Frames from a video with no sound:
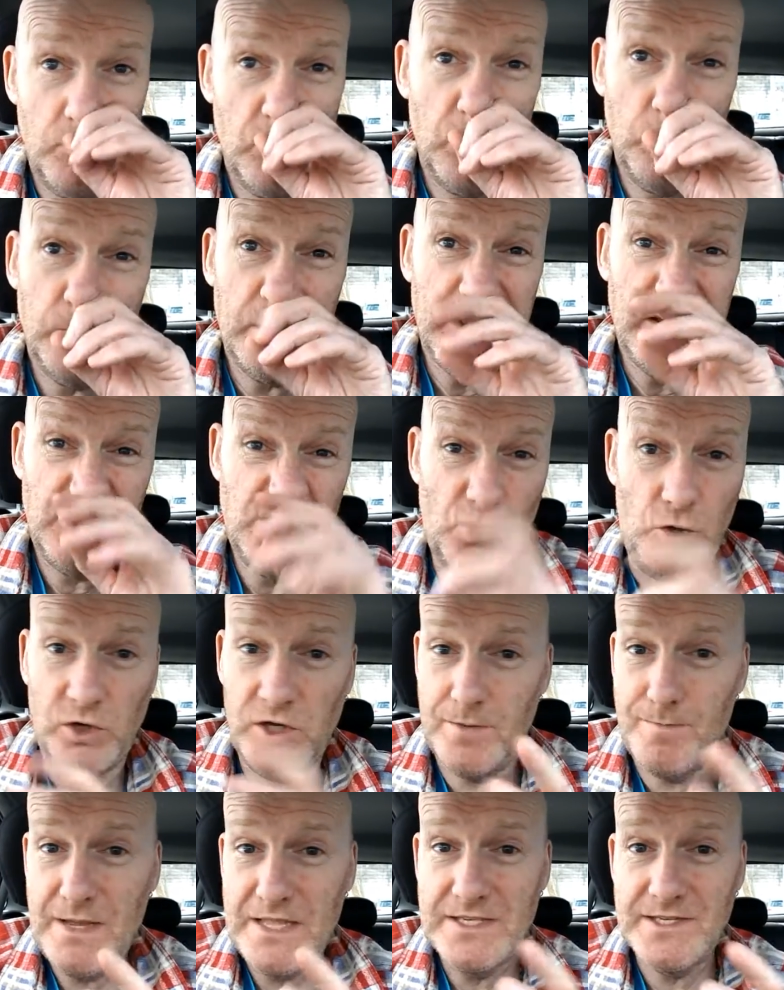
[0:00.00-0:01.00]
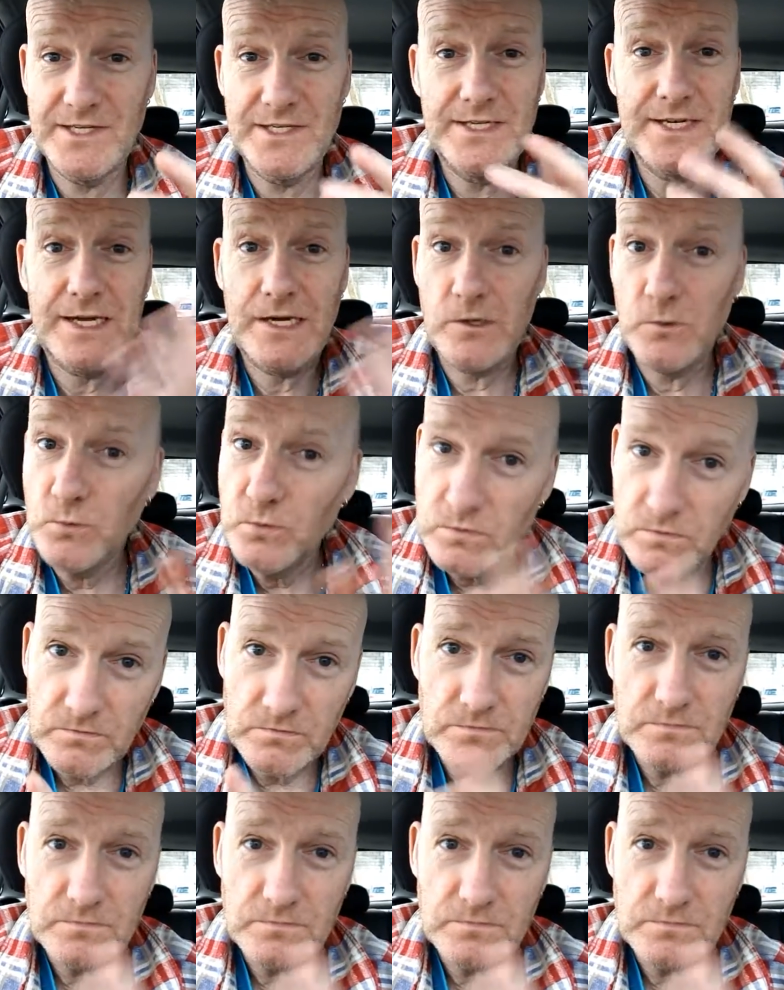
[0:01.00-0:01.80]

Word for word: will be documenting now